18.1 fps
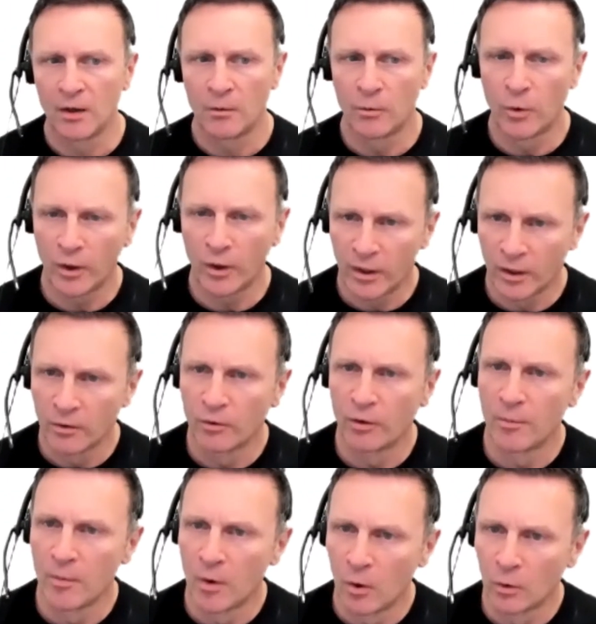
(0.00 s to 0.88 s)
working
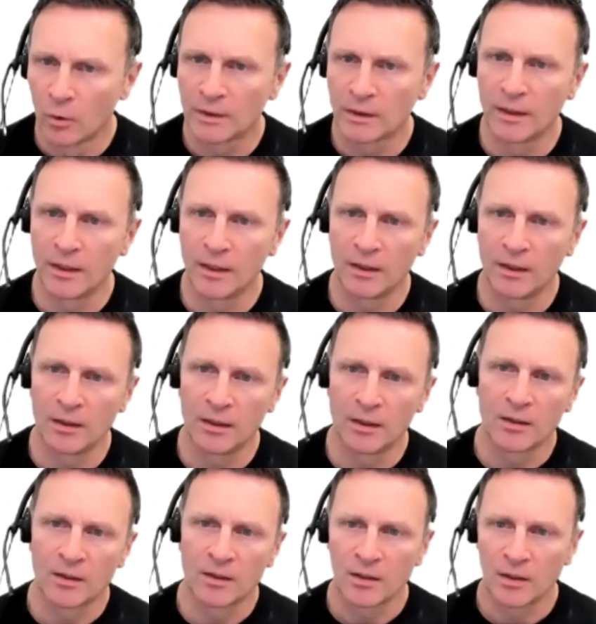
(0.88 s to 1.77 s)
remotely
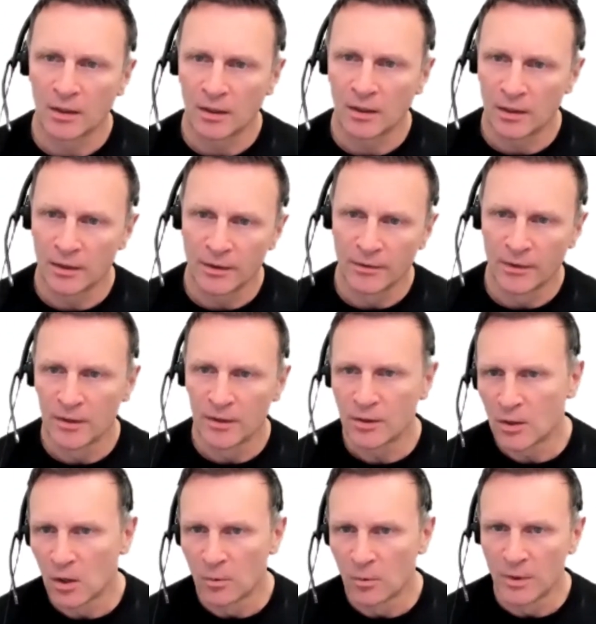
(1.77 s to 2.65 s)
in this
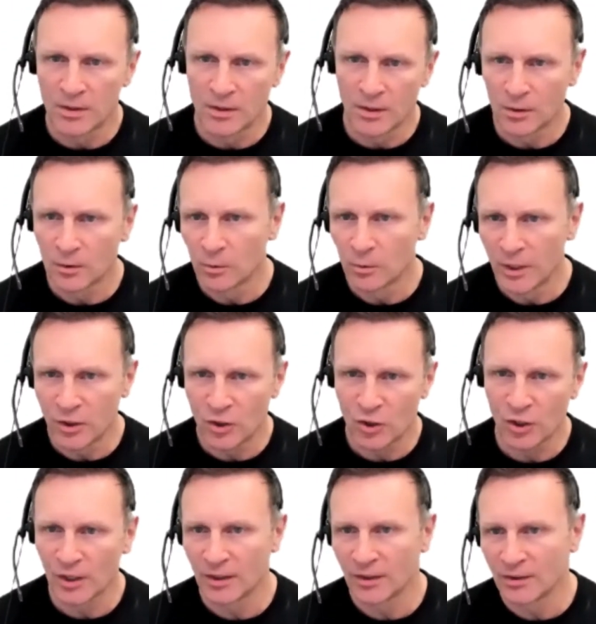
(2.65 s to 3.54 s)
COVID
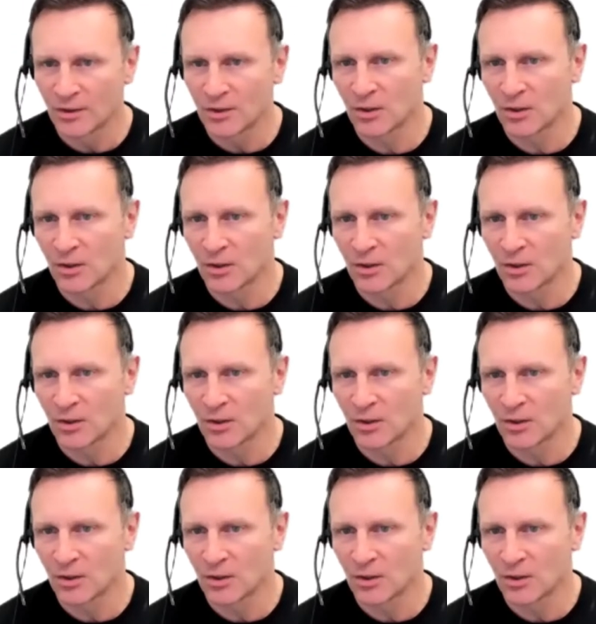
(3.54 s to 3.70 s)
situation?